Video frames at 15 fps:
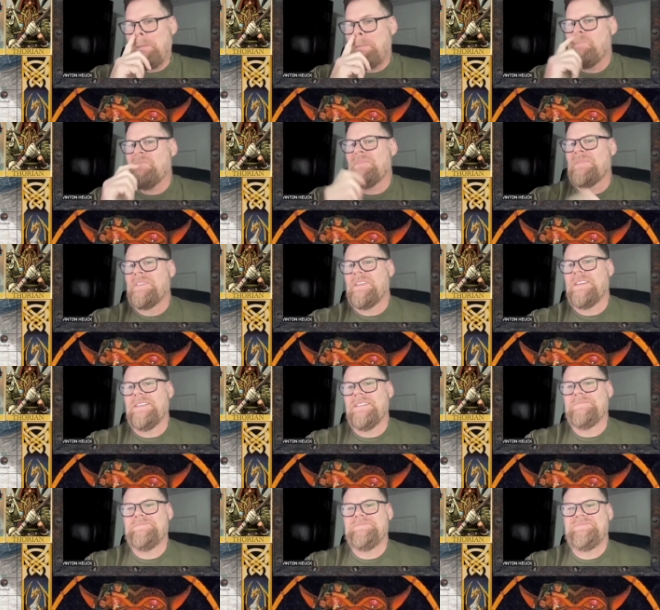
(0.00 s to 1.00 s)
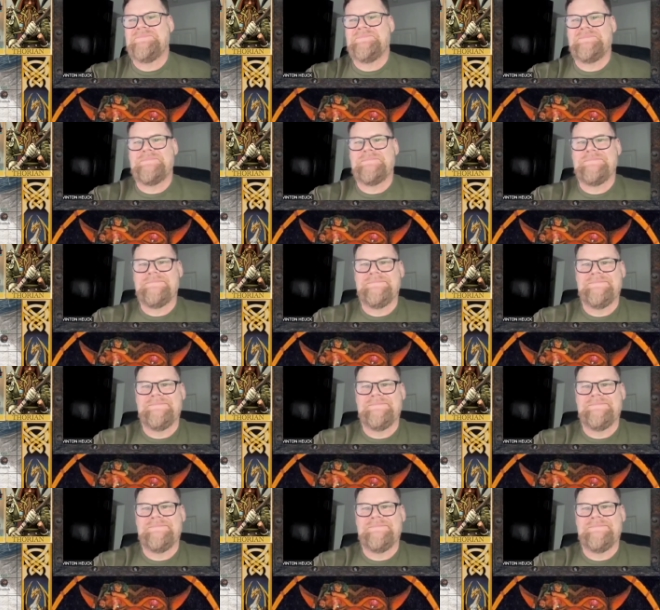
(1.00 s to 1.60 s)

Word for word: No, I'm gonna say.